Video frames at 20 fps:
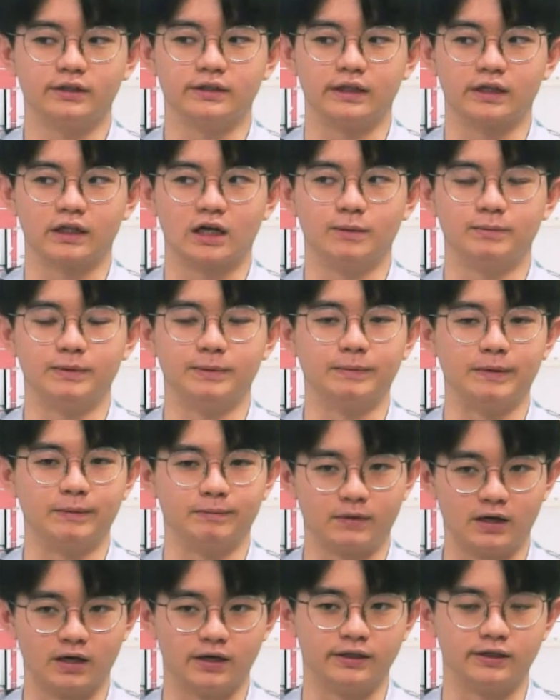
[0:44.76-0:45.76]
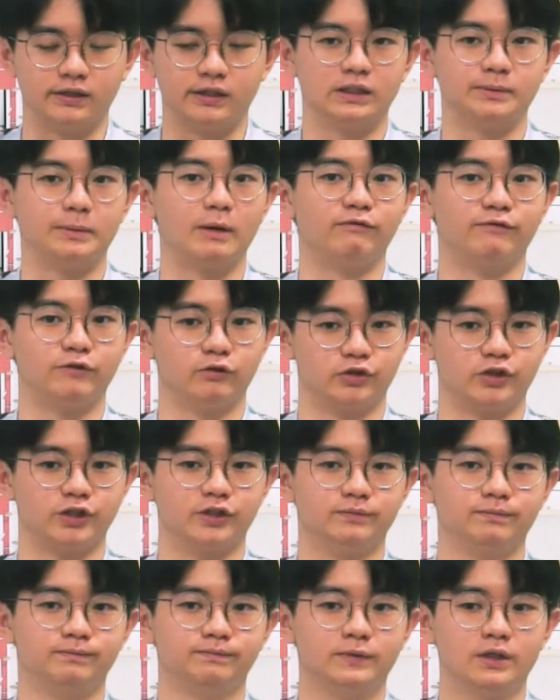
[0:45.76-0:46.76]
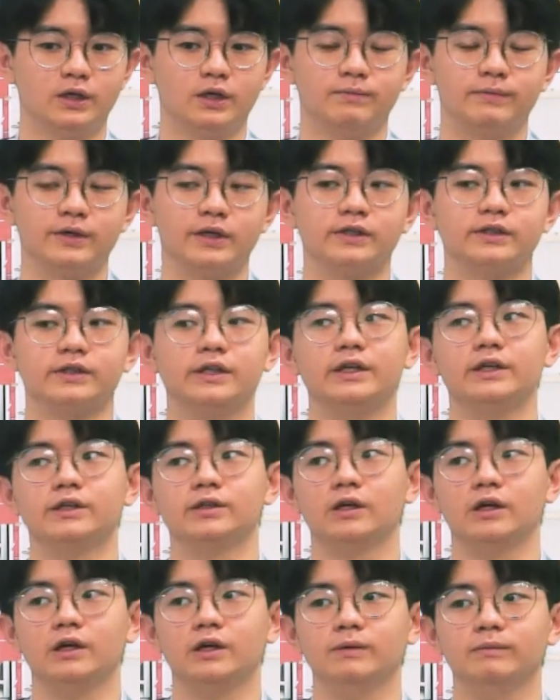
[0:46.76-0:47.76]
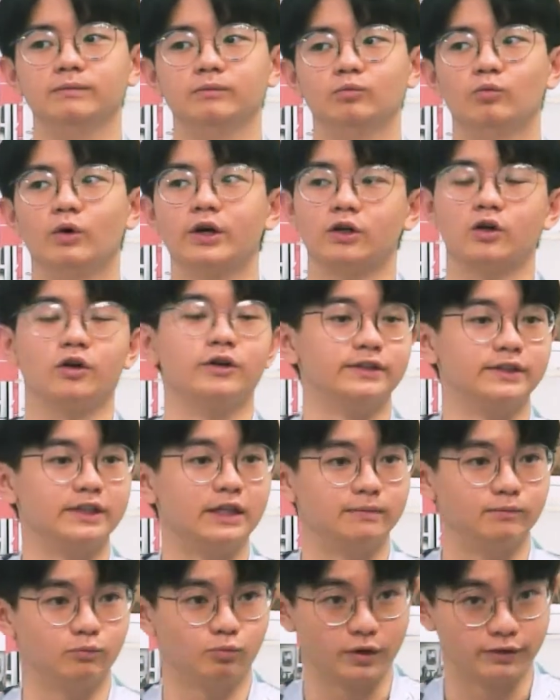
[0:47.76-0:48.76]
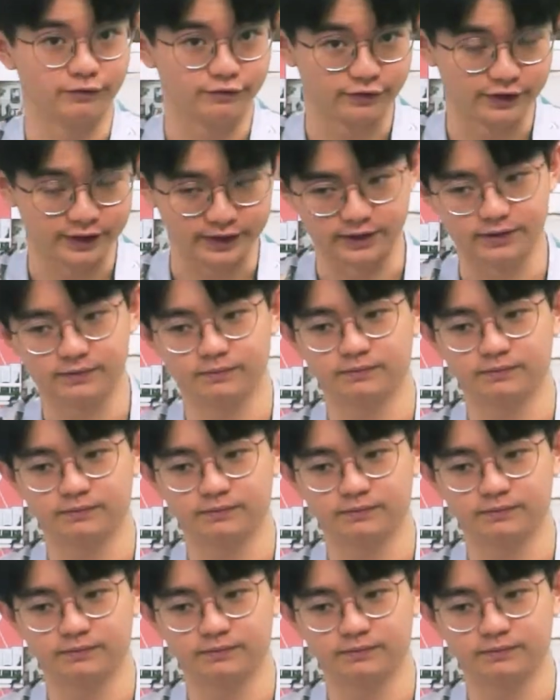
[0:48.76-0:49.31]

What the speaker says: that comes to my mind is about future, because there's one concept, one phrase